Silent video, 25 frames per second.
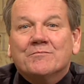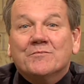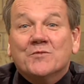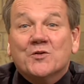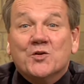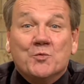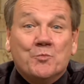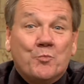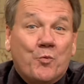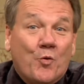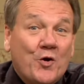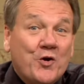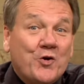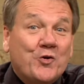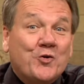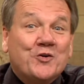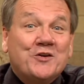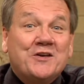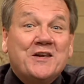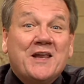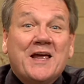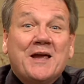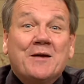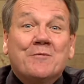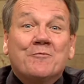the boyhood
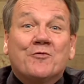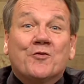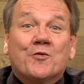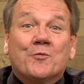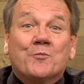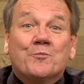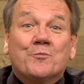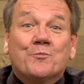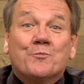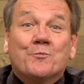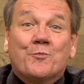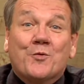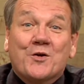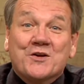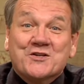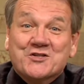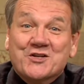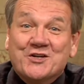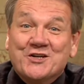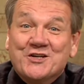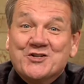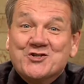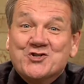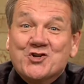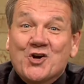name for
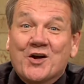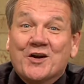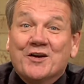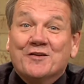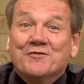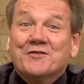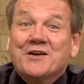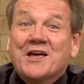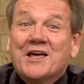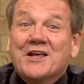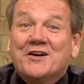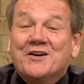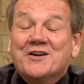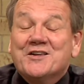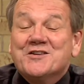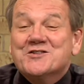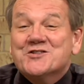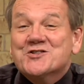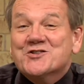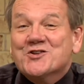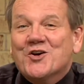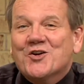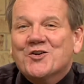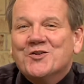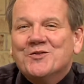President John F. Kennedy's
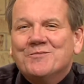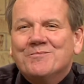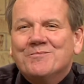son.